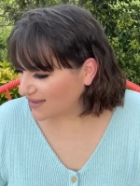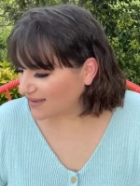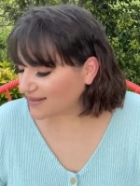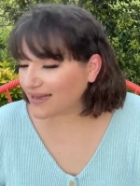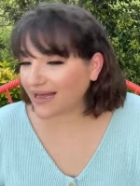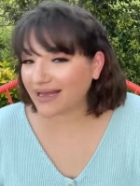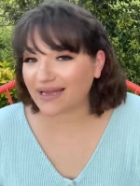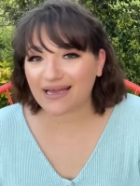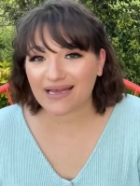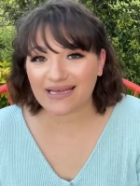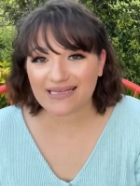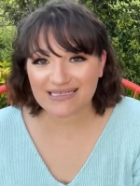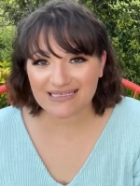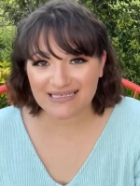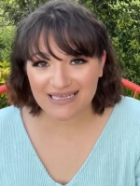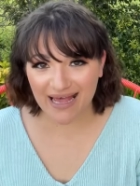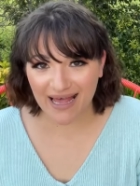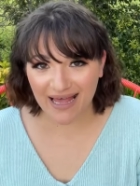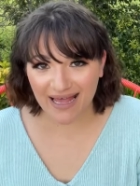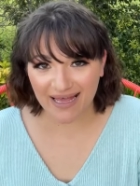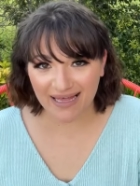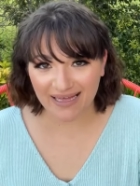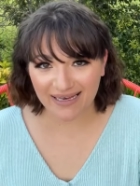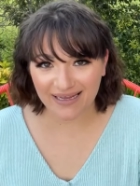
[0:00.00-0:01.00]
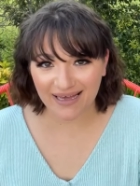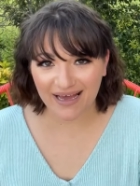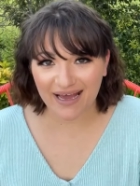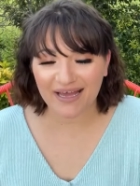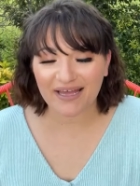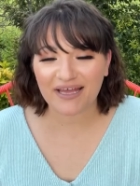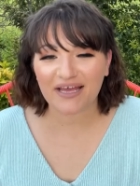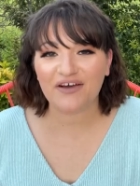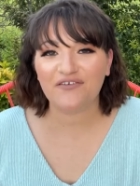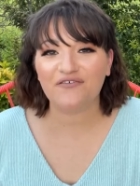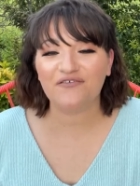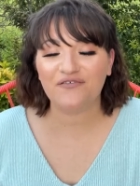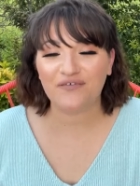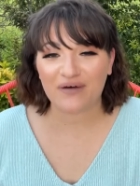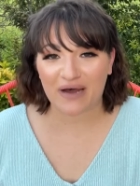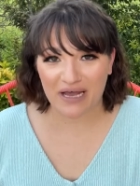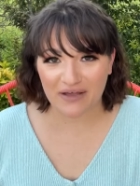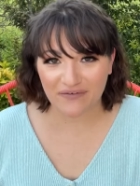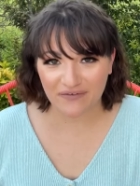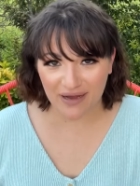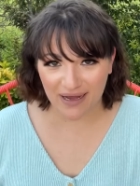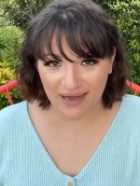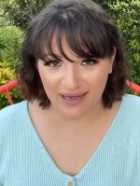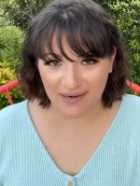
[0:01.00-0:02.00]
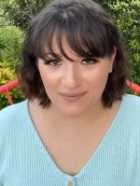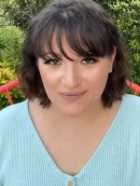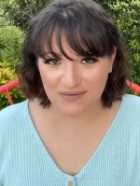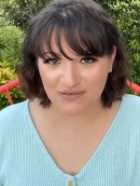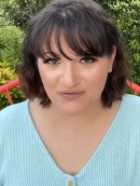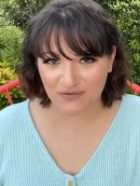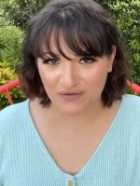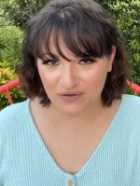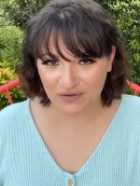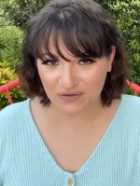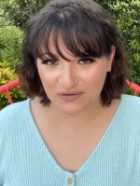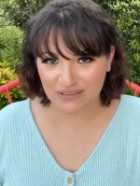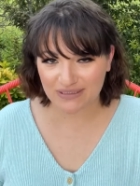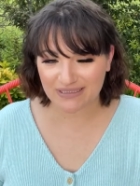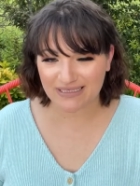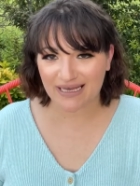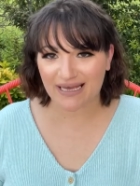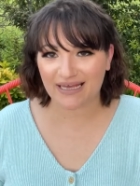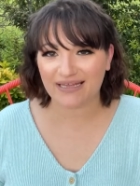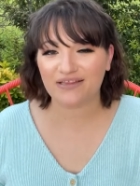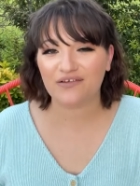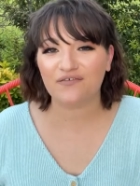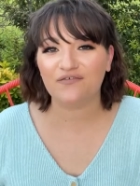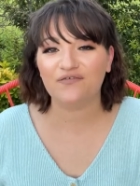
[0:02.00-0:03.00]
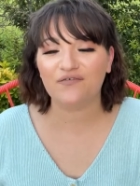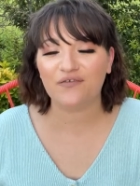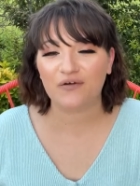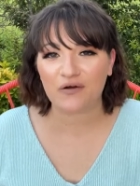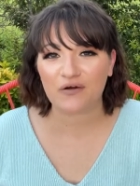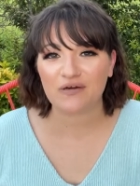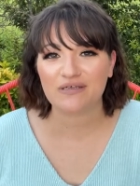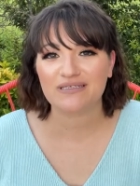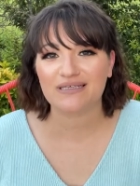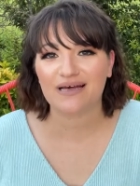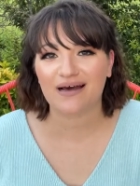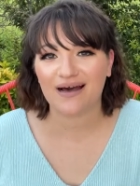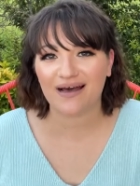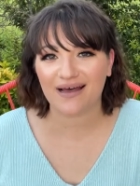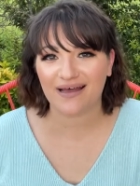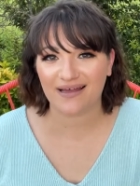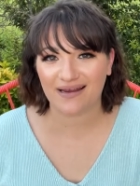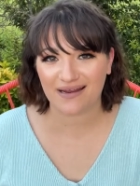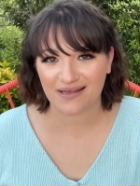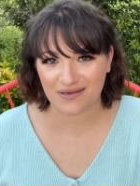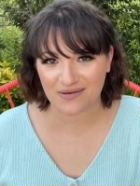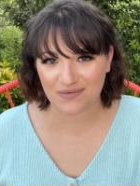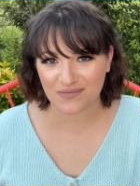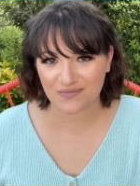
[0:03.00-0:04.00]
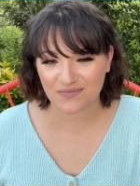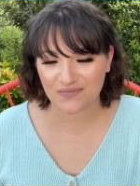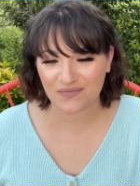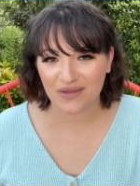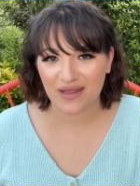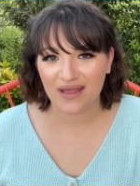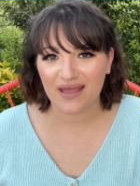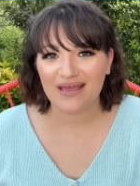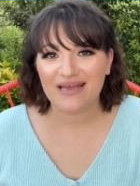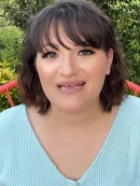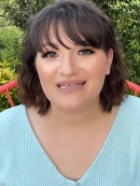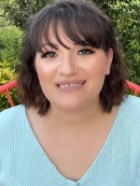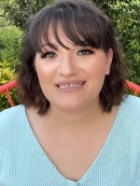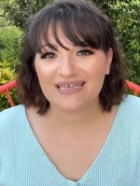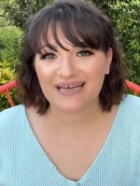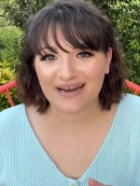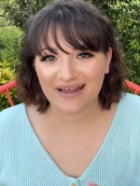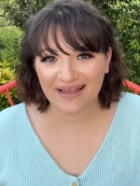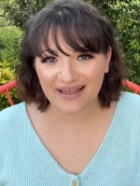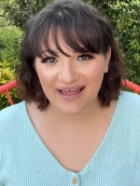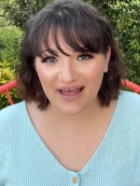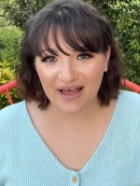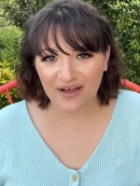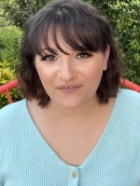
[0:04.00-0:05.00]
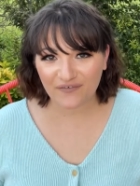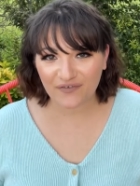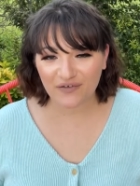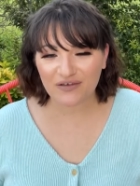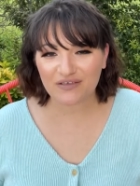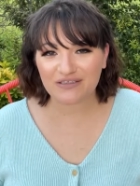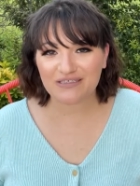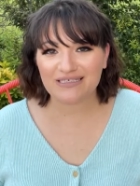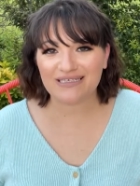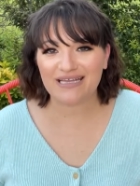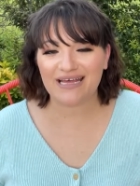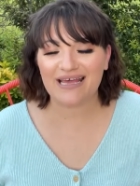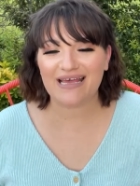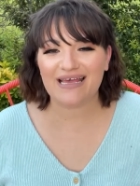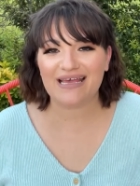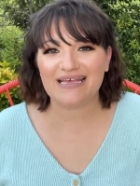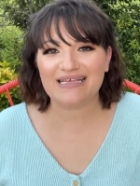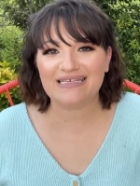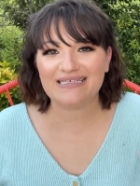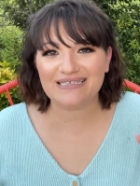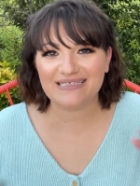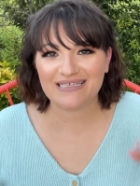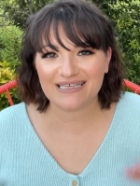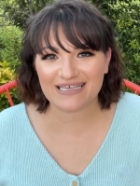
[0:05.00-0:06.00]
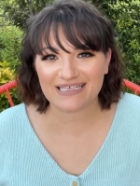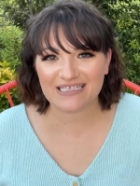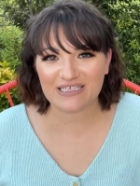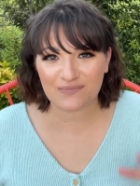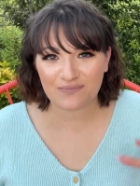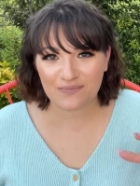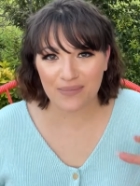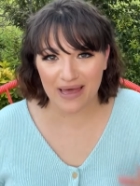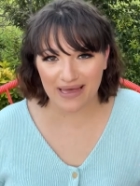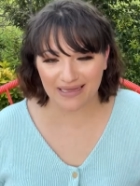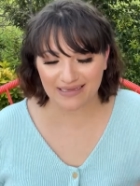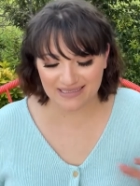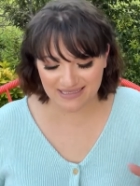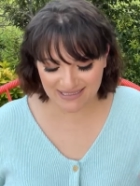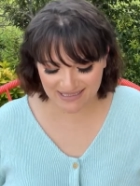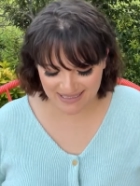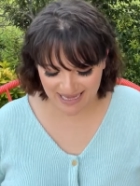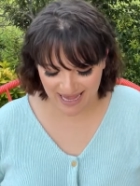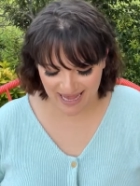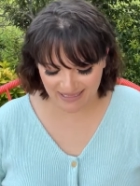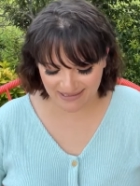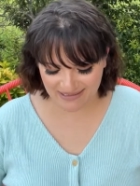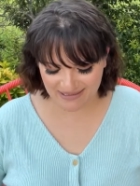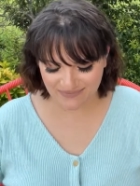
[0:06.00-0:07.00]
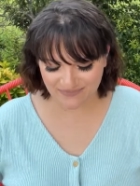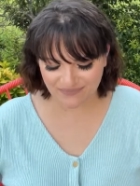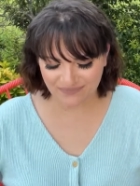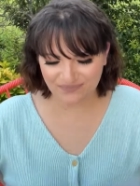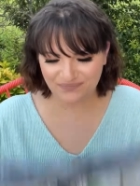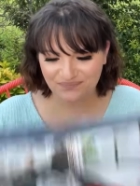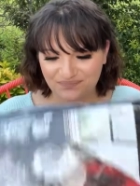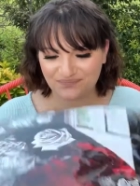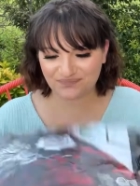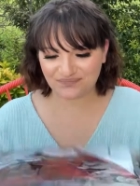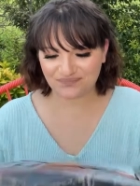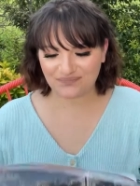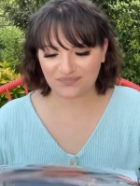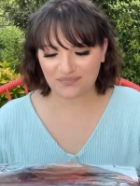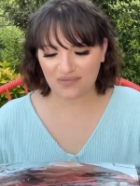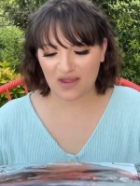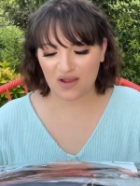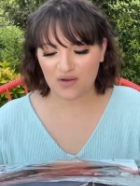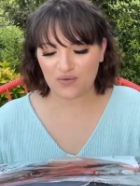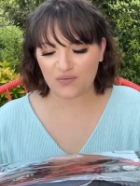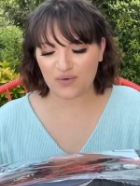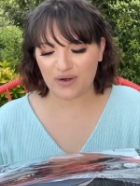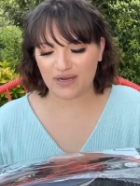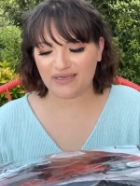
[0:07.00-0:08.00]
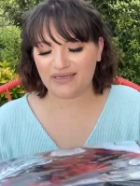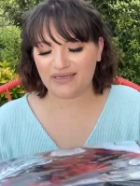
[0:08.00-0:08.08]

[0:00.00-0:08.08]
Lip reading: Like I said, I have 5 items for you today. The first item that I have for you today is this bed set right